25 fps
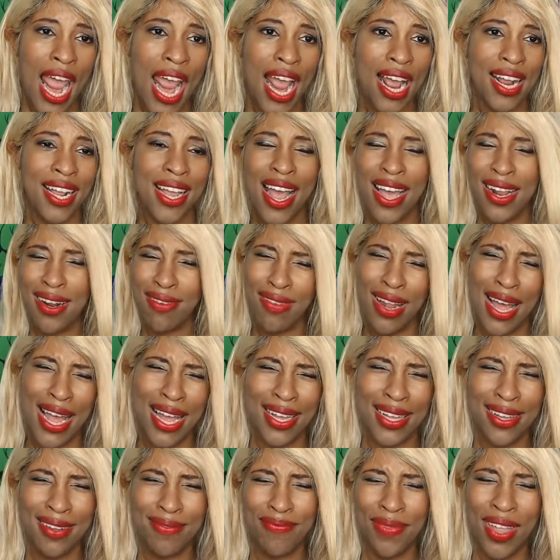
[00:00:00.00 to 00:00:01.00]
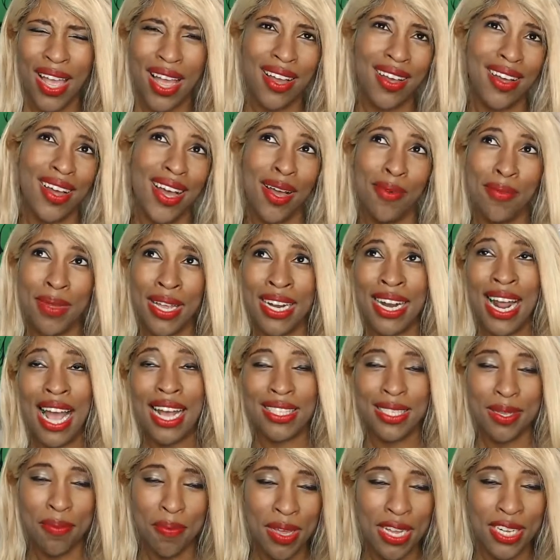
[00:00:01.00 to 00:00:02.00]
Kind of like, I mean, not
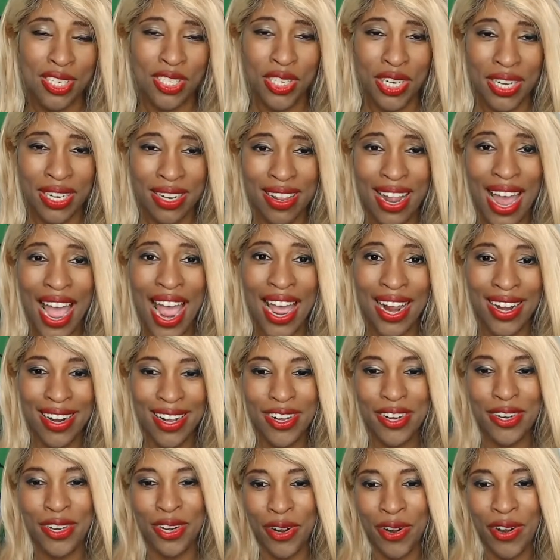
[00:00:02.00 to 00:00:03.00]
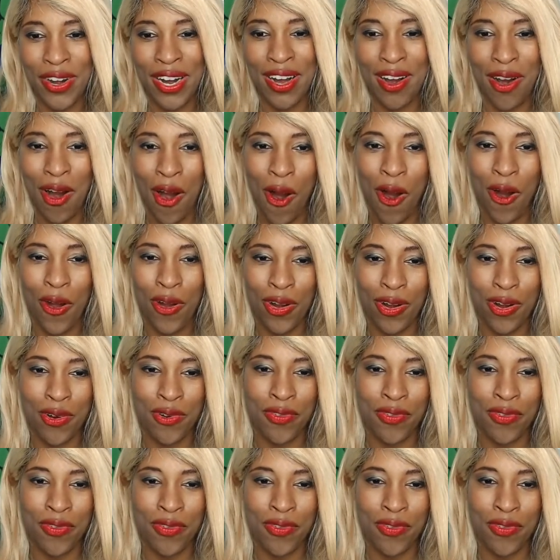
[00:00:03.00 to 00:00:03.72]
to mention that during a horror